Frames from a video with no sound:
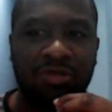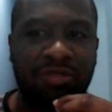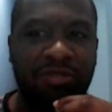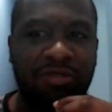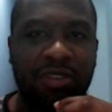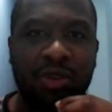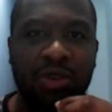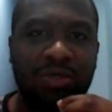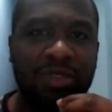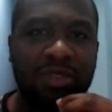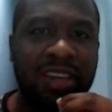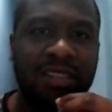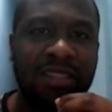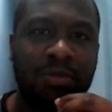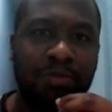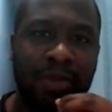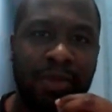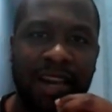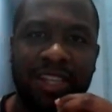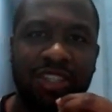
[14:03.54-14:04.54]
people to
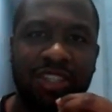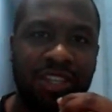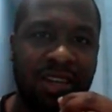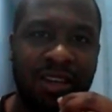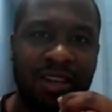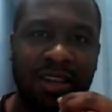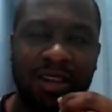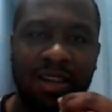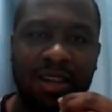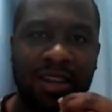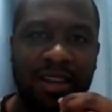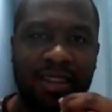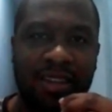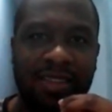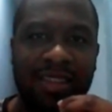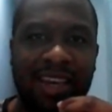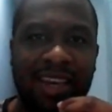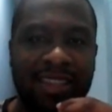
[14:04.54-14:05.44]
feel that magic